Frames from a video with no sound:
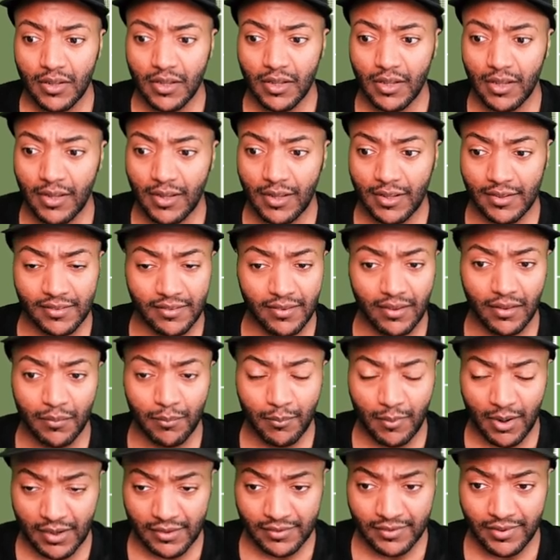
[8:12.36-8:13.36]
Until
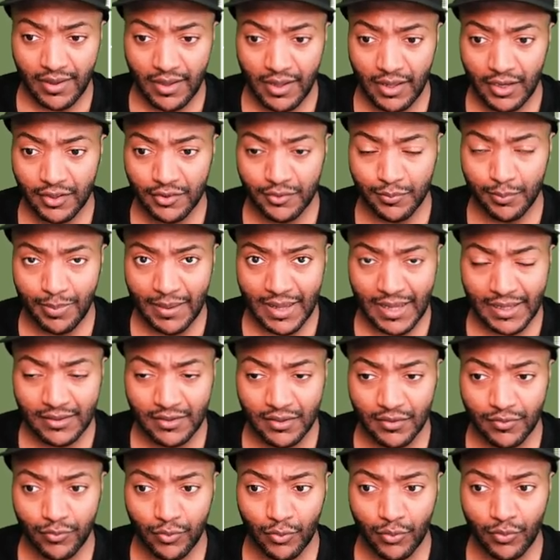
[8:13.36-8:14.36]
Martial is
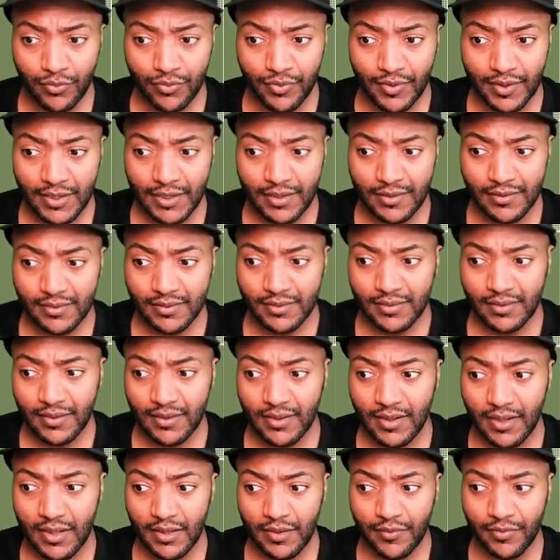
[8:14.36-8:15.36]
back to full fitness
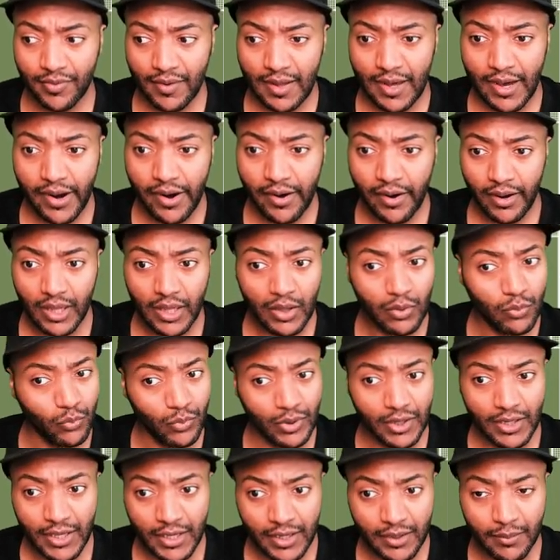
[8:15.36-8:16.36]
and firing,
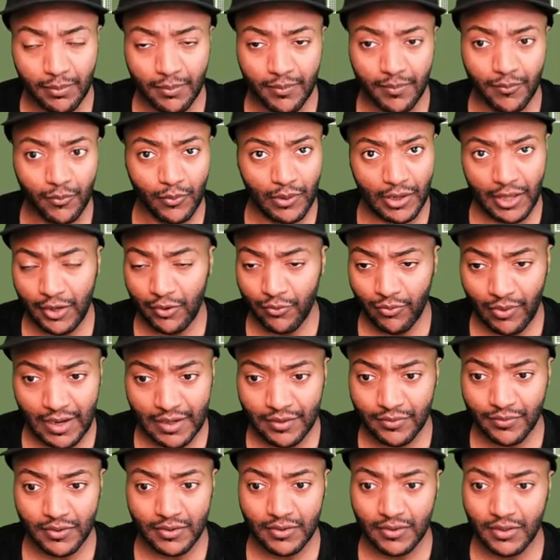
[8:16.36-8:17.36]
we need
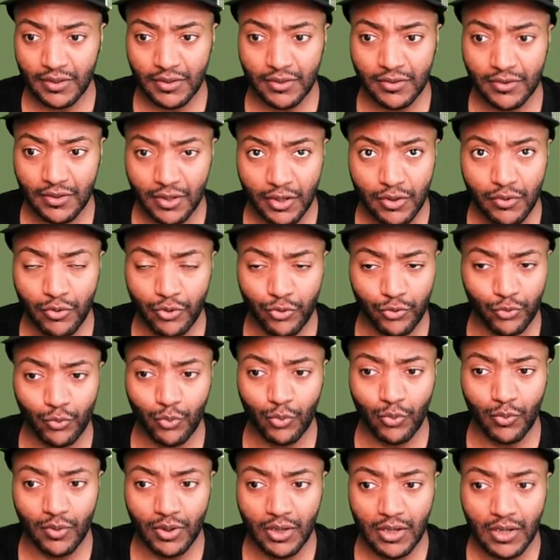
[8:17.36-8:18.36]
Rashford to continue to
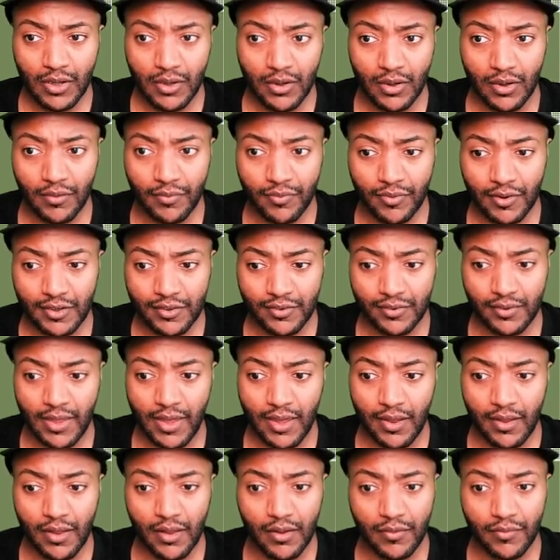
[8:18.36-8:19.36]
score for this
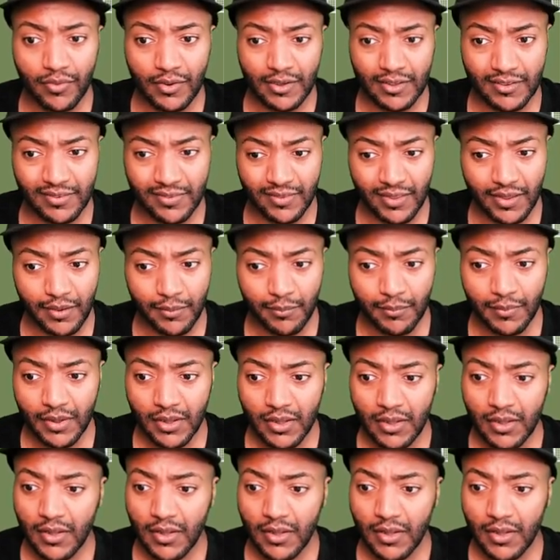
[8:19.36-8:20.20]
team.